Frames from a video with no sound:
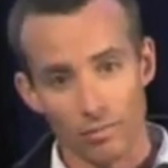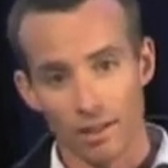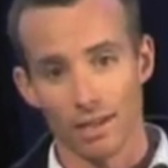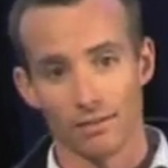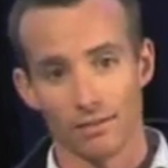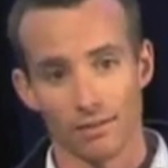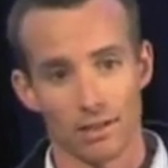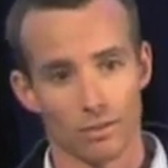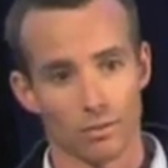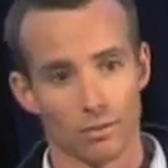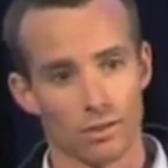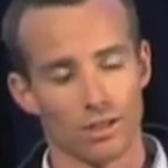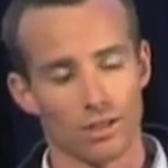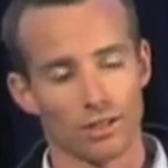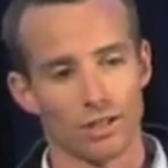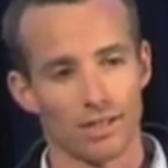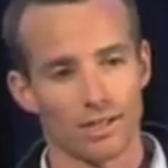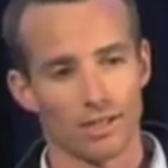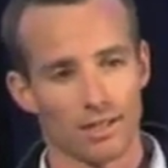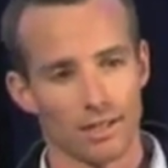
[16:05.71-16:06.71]
The evidence would
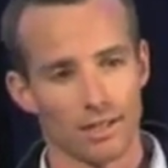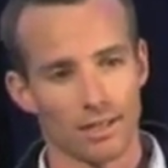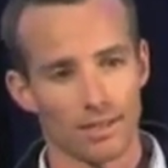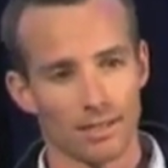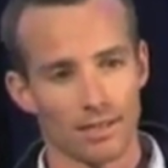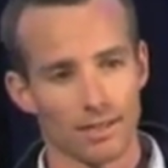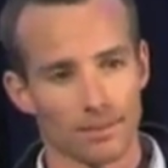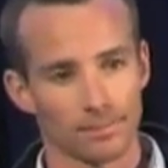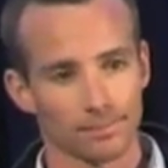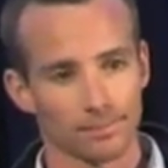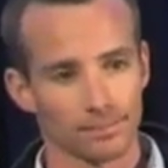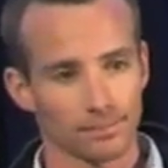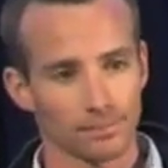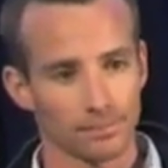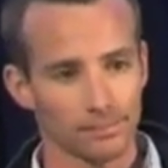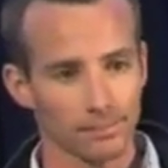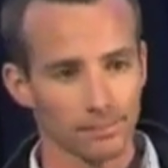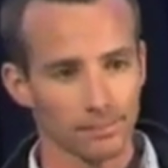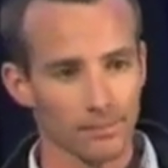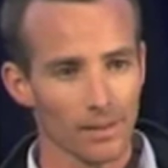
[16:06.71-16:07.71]
suggest it is,
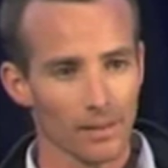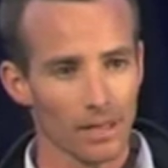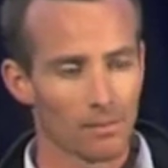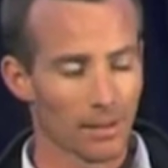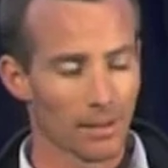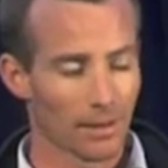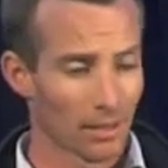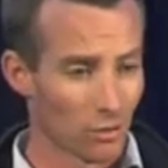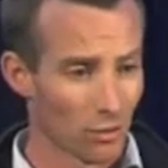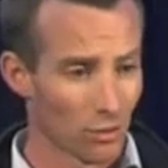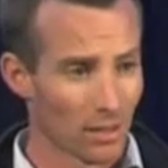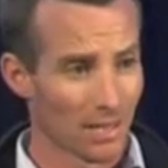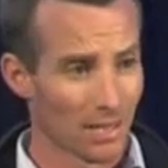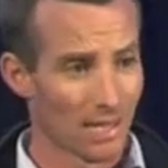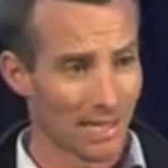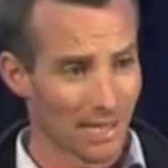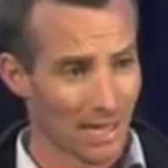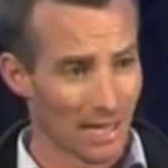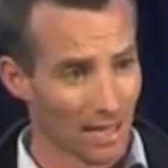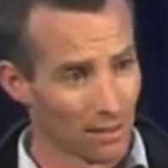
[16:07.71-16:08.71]
but they do need
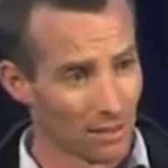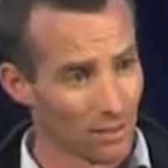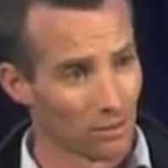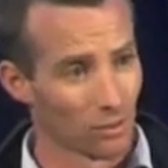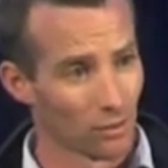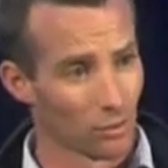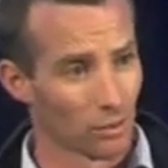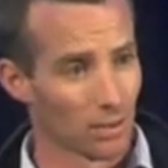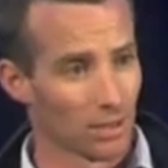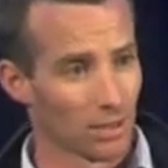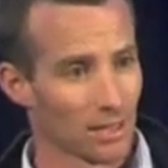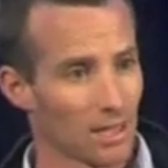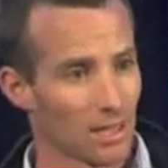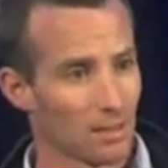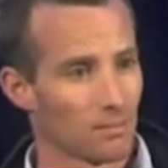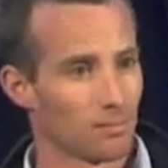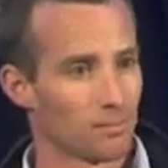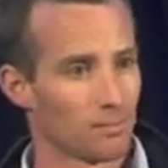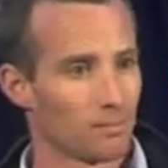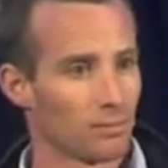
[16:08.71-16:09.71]
to stay there in order to
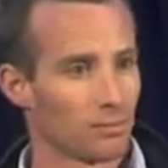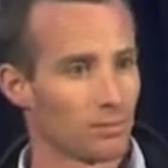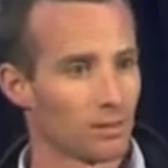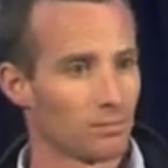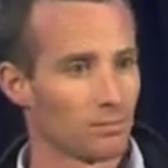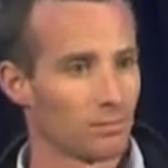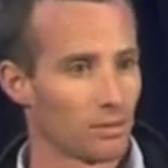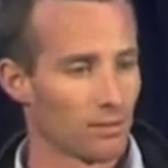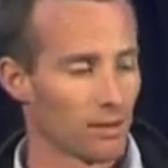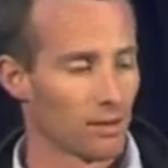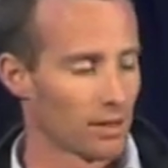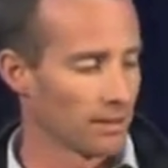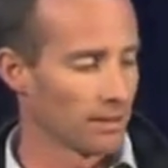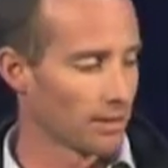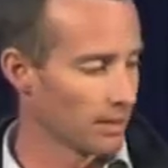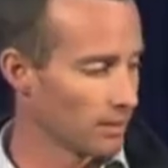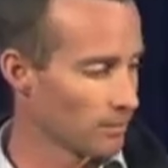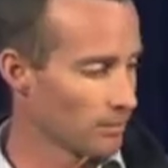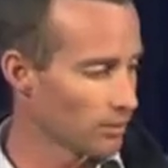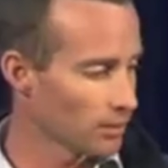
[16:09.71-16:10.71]
keep providing
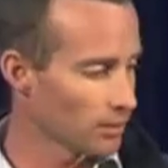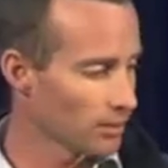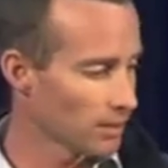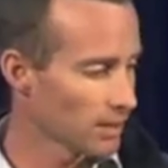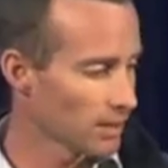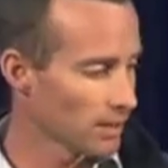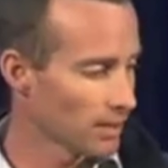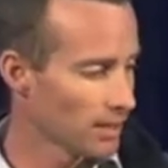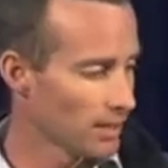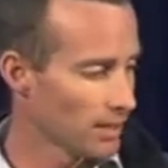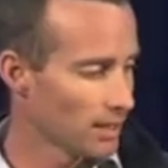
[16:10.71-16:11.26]
the inputs,